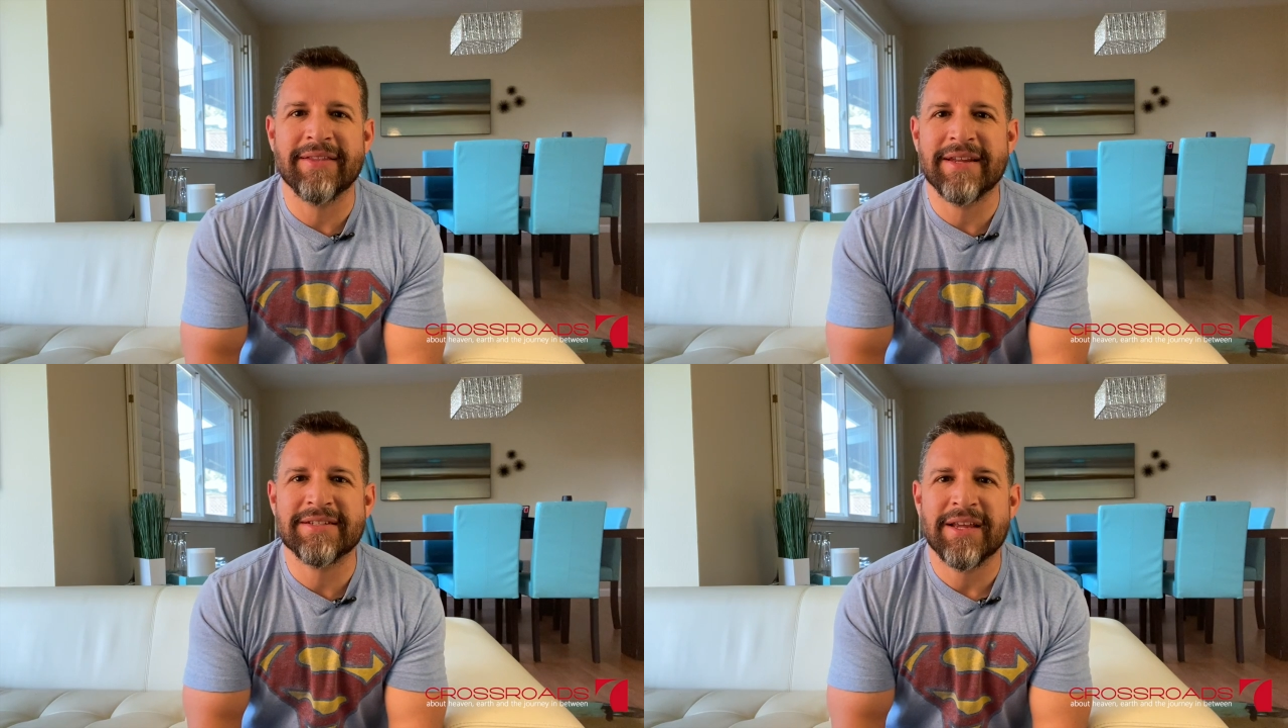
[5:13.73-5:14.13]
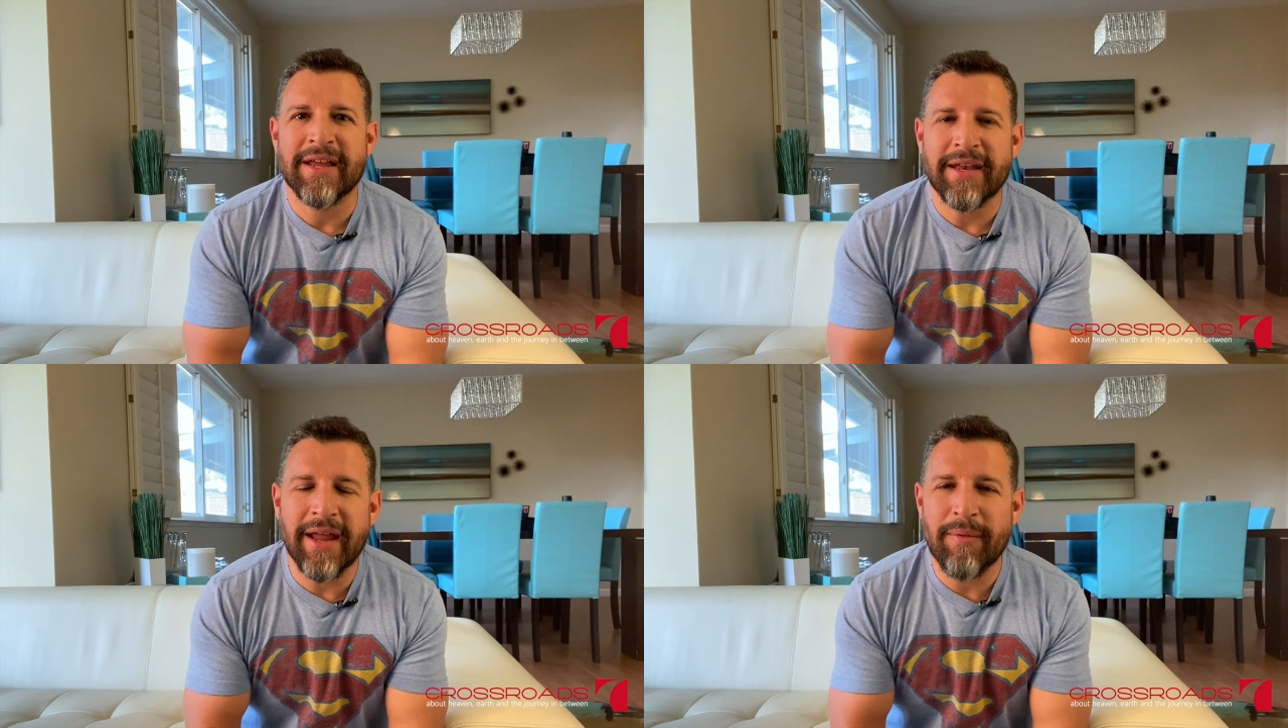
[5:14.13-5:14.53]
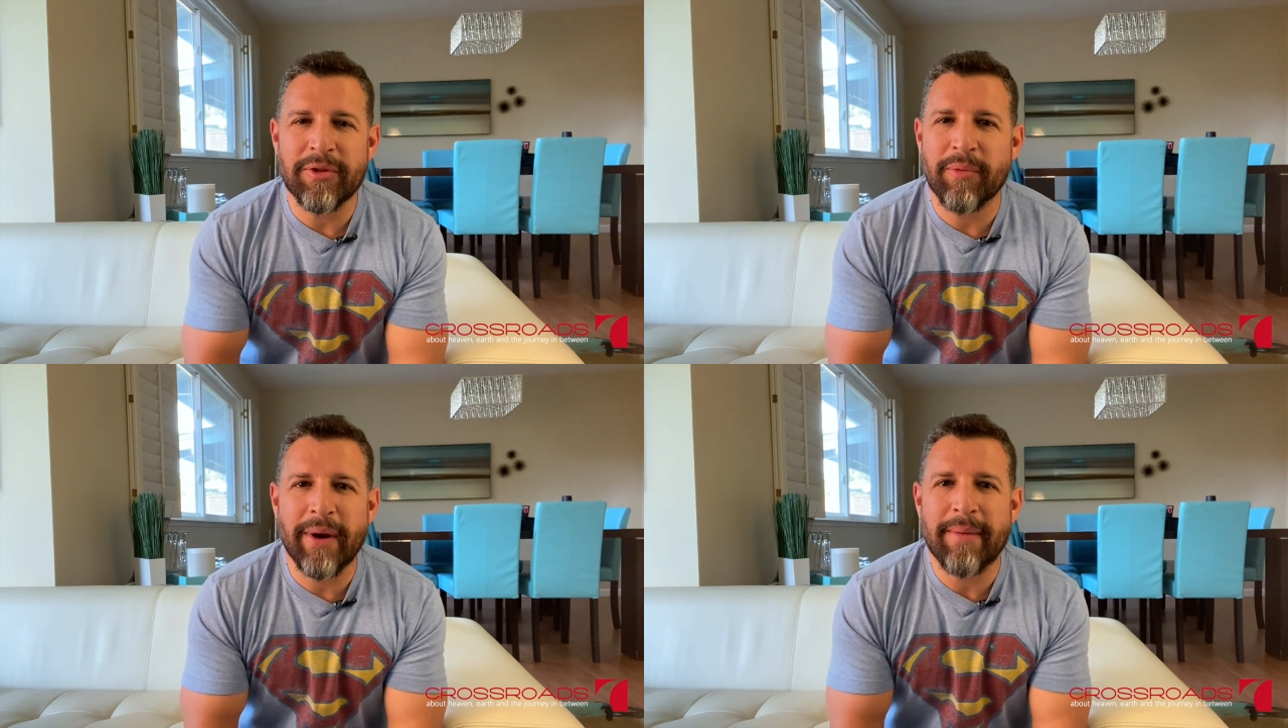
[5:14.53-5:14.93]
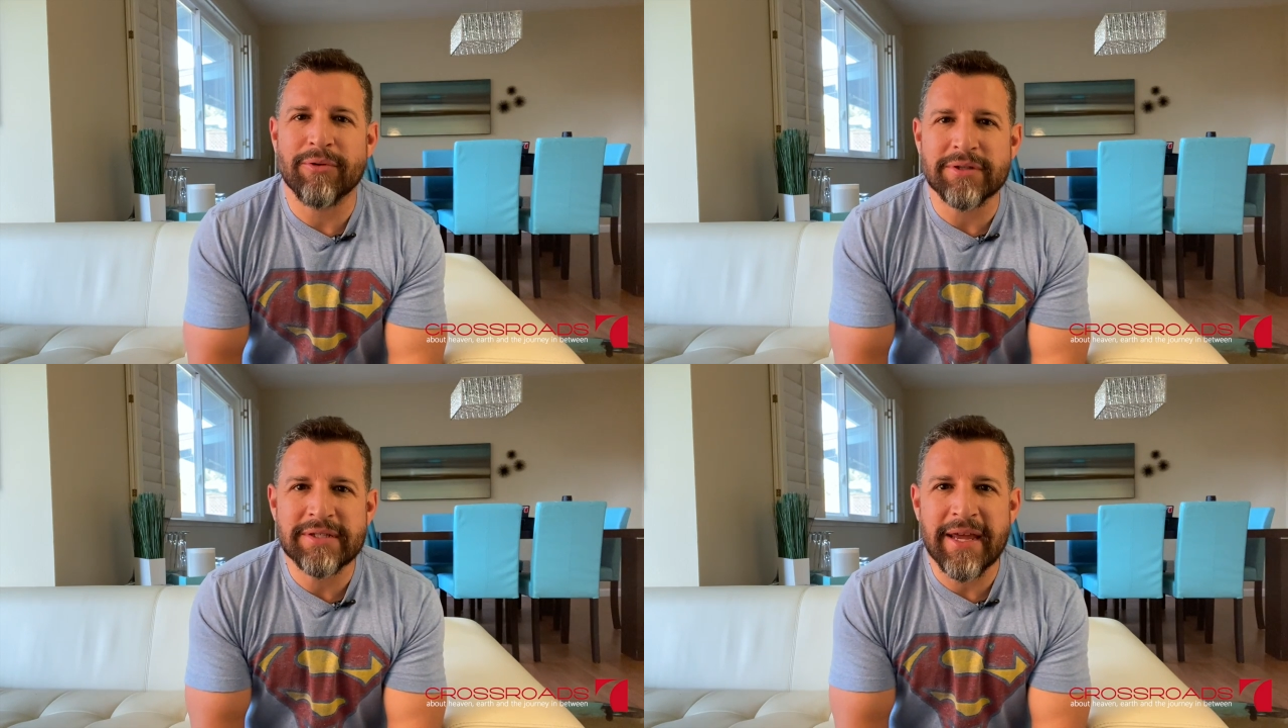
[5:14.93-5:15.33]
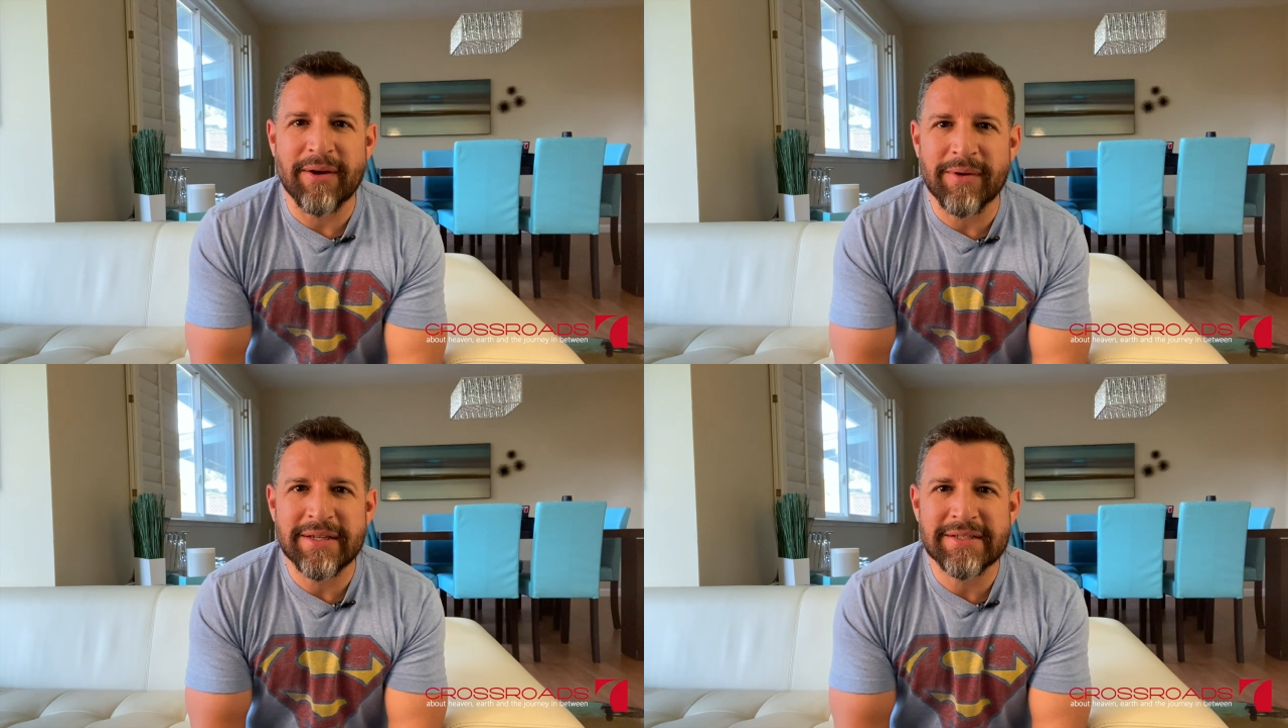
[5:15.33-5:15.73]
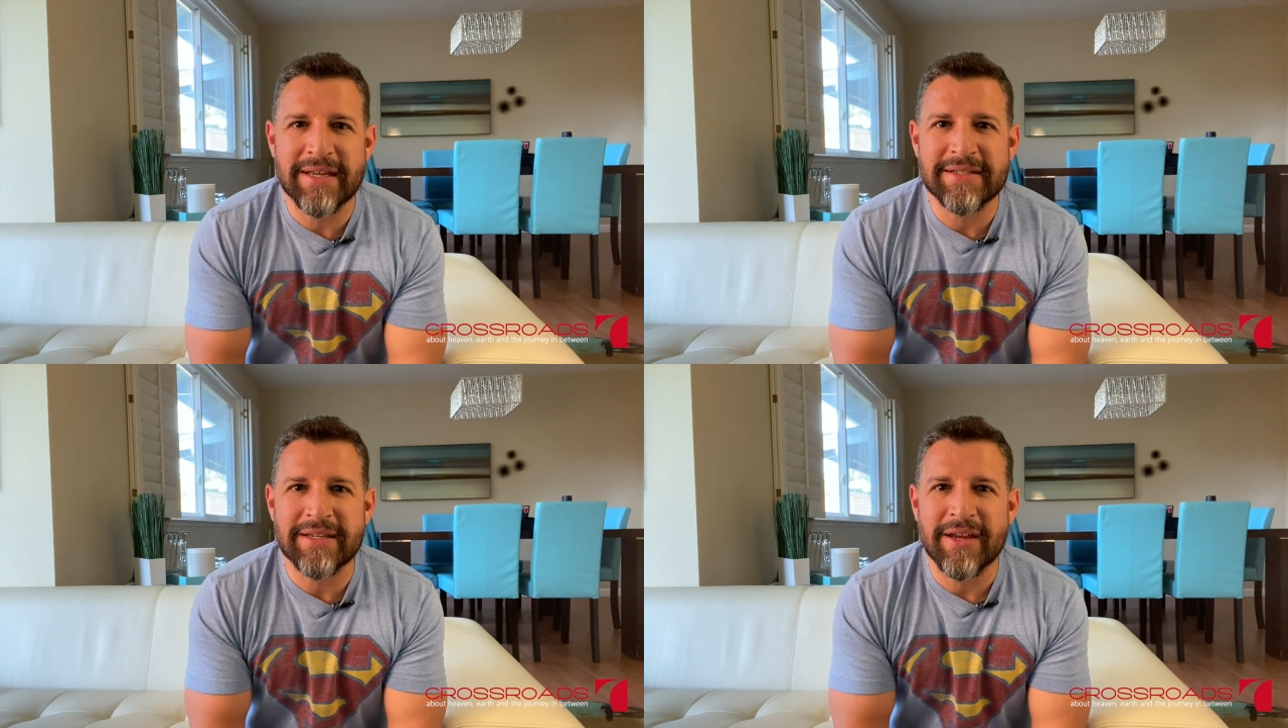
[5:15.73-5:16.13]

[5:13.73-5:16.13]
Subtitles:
That's not what the Bible is saying when it says it.